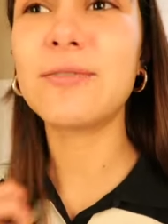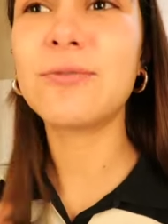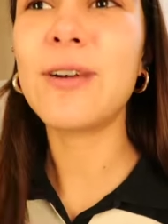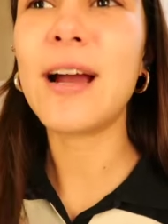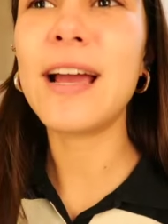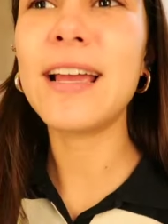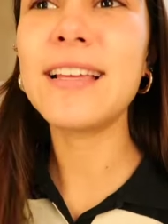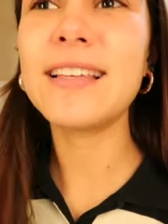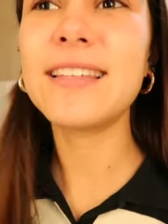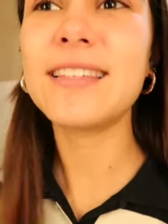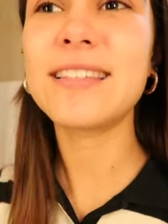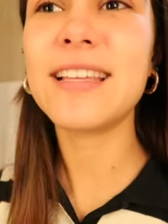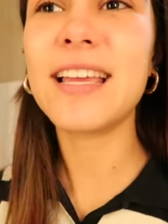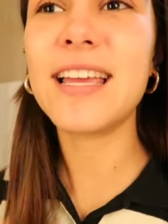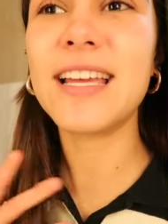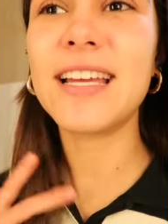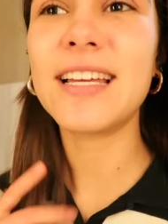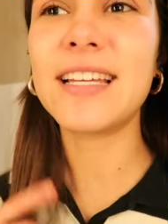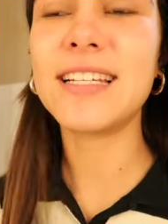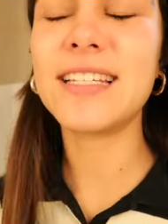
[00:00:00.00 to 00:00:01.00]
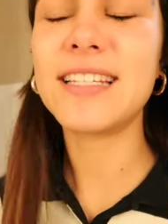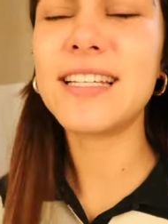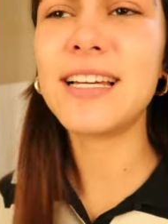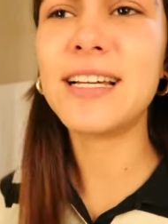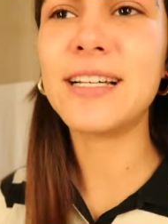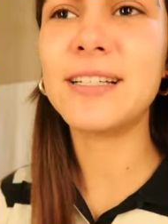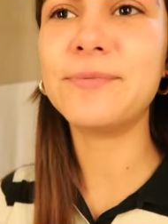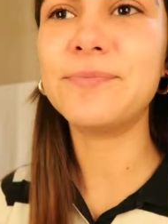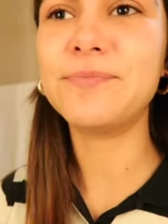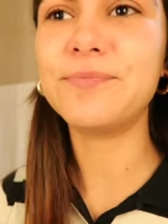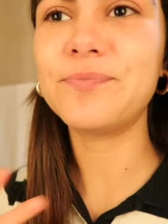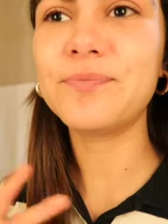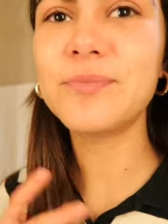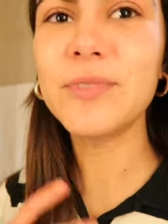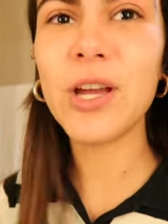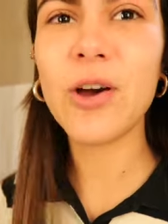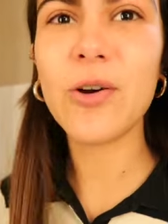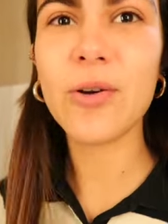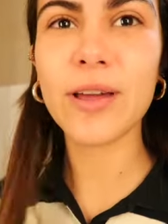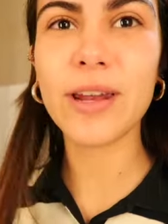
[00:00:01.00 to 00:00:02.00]
rice and um,
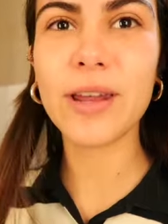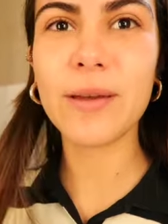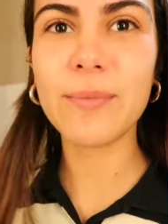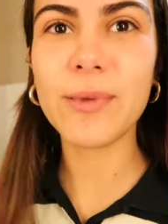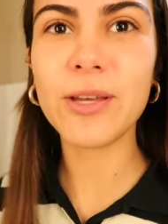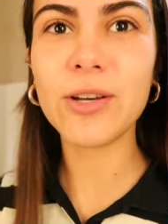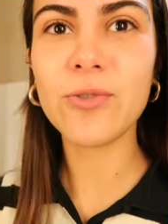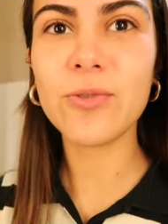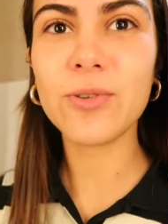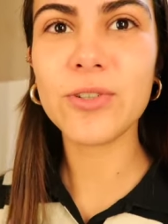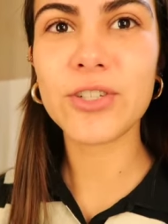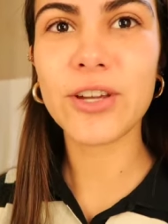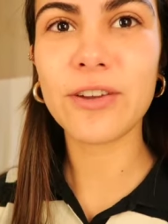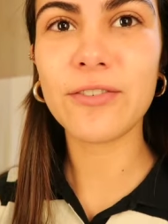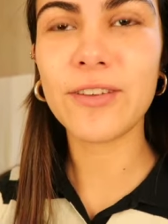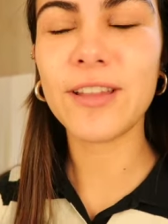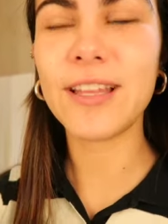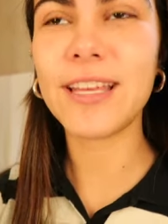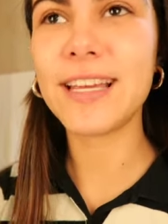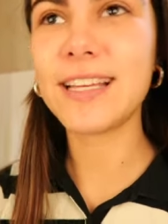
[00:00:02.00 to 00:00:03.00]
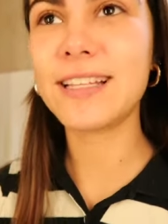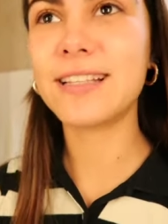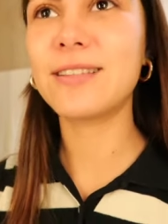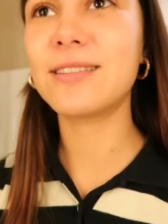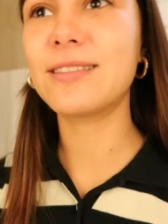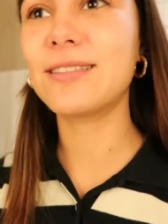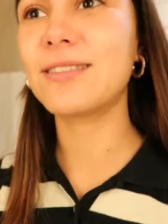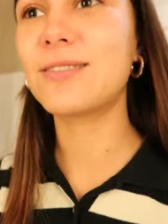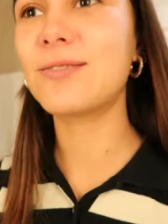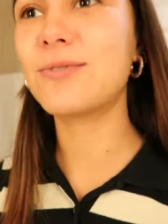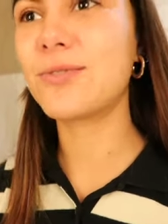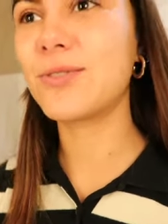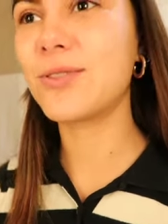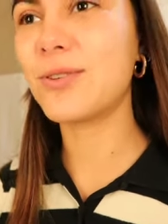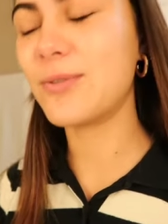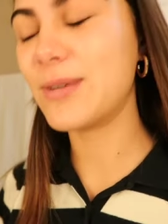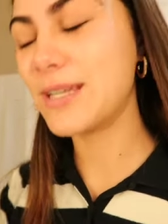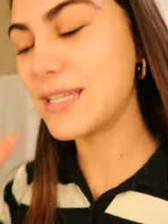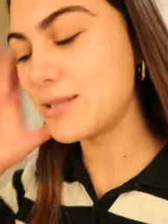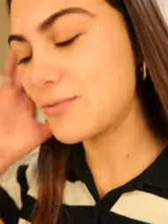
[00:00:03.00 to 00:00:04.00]
coconut milk, which I feel like it's
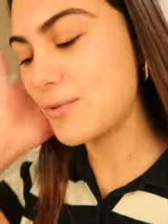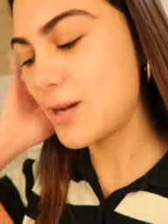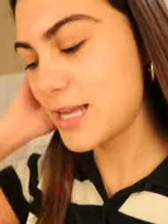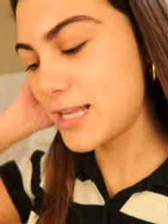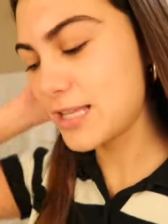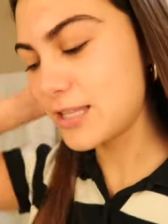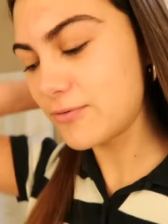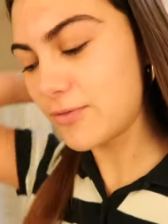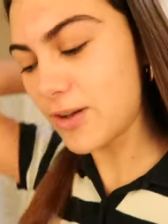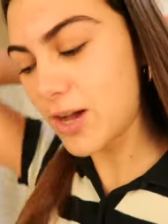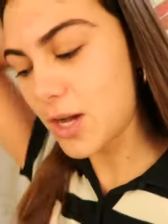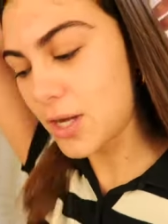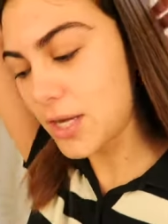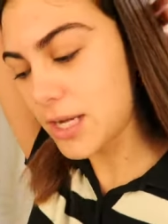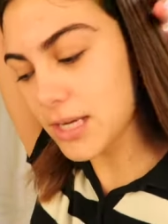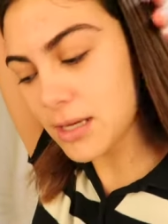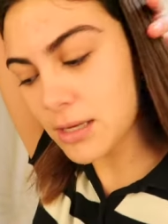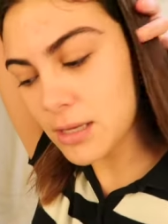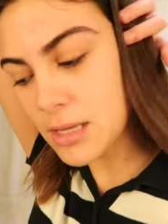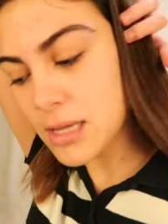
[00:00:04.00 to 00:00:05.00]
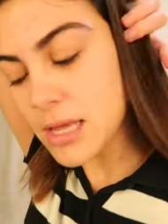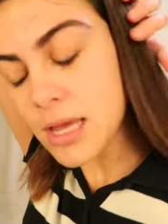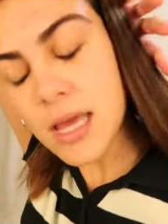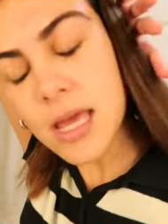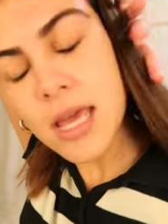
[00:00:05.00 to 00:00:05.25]
the reason why it's fine.